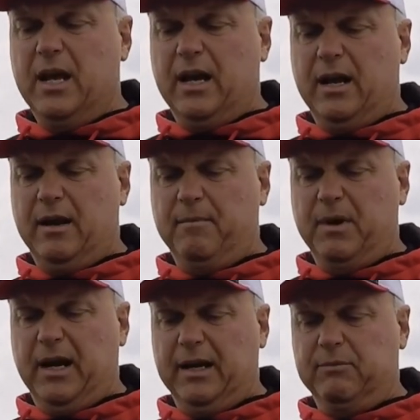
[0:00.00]
Um,
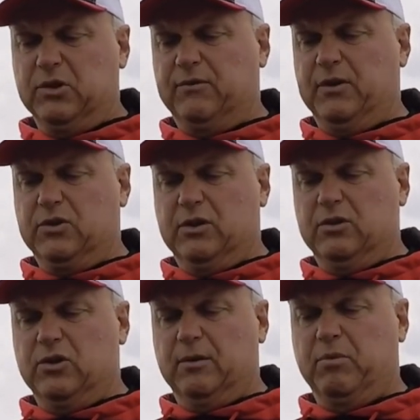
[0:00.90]
I'm just fishing the
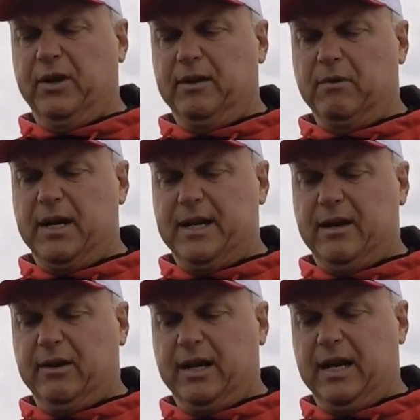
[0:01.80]
jig plain right
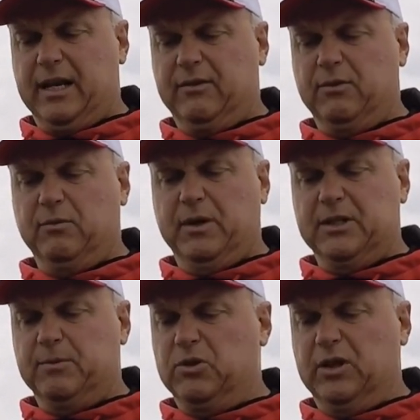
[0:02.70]
now to kind of get through the
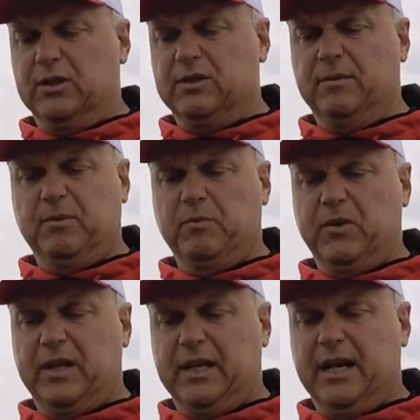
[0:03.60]
weeds, but you can tip them
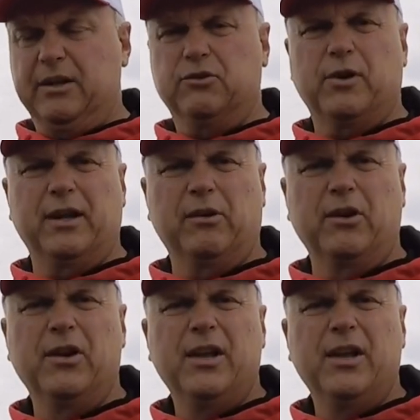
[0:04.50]
with any kind of trailer,